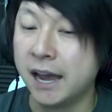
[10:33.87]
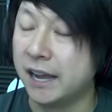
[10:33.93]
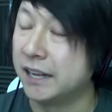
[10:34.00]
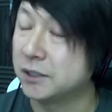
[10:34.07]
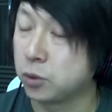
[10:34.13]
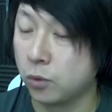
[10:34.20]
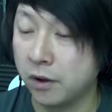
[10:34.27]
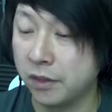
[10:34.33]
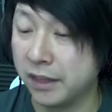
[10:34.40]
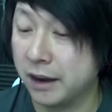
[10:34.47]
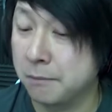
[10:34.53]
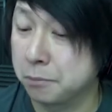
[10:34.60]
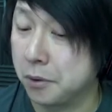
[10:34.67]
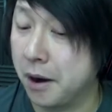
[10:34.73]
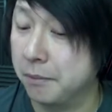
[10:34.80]
It's one that
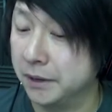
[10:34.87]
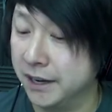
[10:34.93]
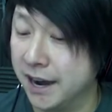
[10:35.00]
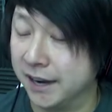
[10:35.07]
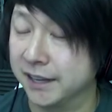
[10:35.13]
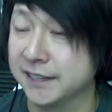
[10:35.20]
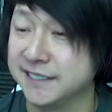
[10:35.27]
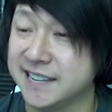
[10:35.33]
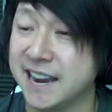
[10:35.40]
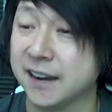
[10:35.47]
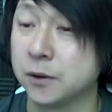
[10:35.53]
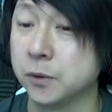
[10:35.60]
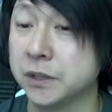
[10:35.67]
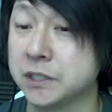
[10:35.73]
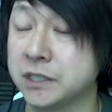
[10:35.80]
I'm probably not going to
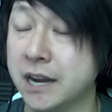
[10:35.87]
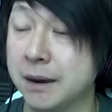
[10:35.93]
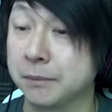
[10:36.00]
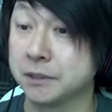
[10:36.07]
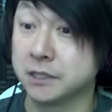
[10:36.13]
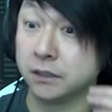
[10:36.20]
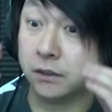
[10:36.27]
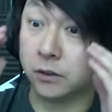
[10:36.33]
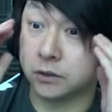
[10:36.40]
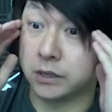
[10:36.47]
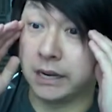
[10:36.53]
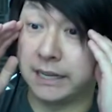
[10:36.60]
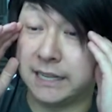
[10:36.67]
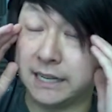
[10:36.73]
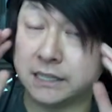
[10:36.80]
tackle this time because it looks
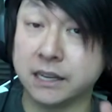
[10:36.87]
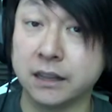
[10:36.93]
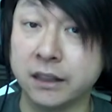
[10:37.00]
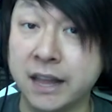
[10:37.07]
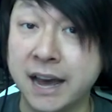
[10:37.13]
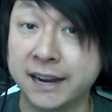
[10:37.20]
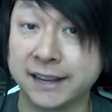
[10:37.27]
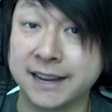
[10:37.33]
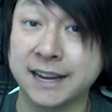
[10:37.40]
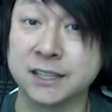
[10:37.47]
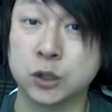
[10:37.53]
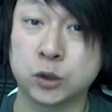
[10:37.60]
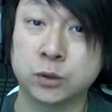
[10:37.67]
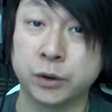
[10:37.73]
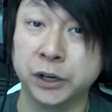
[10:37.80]
like it takes a lot of
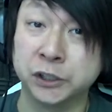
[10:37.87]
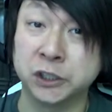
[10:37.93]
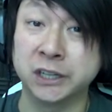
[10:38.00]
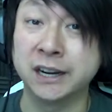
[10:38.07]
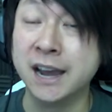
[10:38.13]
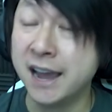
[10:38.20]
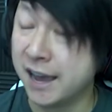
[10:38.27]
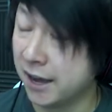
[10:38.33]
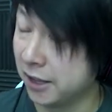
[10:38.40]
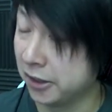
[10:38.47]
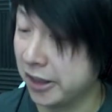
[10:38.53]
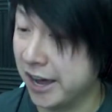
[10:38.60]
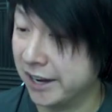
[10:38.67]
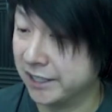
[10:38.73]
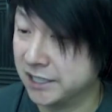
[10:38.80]
concentration, a
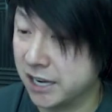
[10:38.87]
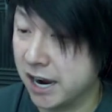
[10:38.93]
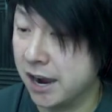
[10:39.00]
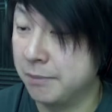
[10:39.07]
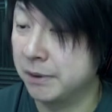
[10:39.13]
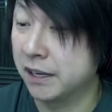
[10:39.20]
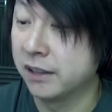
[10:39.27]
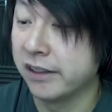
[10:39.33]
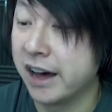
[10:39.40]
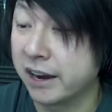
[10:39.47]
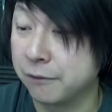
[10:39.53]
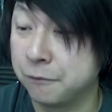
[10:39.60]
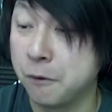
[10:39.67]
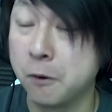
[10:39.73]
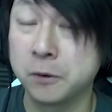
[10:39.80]
lot of timing, a lot
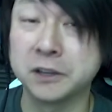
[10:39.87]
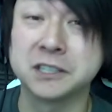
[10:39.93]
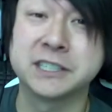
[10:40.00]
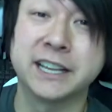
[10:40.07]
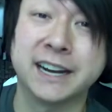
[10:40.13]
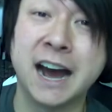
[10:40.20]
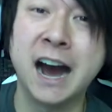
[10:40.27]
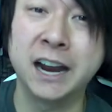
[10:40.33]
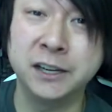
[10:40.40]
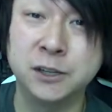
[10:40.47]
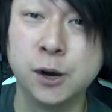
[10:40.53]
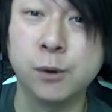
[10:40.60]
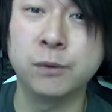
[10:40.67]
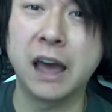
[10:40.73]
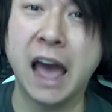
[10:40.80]
of focus that I
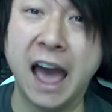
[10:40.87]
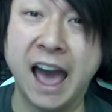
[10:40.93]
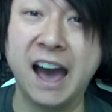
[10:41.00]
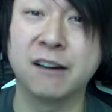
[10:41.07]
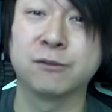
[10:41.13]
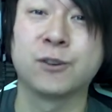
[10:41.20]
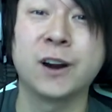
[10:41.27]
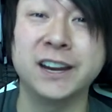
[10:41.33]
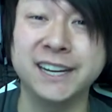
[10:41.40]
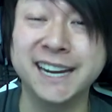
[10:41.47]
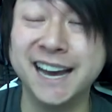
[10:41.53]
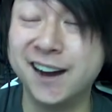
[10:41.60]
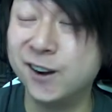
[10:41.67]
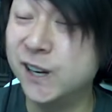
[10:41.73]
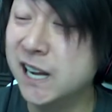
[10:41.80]
don't have right
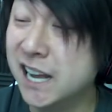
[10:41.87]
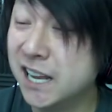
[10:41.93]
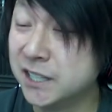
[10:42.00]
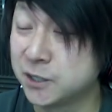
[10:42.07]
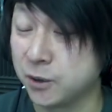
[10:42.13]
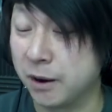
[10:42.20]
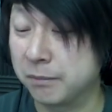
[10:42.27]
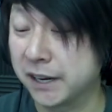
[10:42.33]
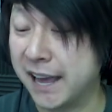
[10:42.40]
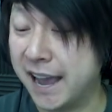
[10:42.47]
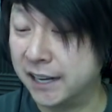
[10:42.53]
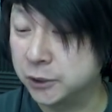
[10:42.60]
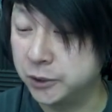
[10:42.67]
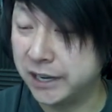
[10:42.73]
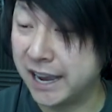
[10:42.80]
now. So I'm going to
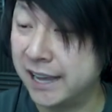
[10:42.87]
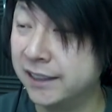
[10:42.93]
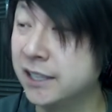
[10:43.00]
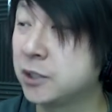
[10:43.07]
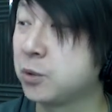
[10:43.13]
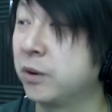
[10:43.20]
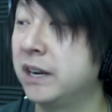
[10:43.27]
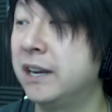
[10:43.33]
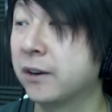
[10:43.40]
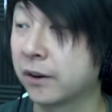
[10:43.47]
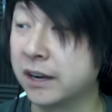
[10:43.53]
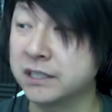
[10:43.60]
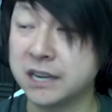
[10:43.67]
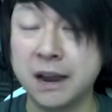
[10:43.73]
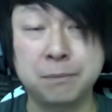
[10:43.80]
actually end this one here, guys.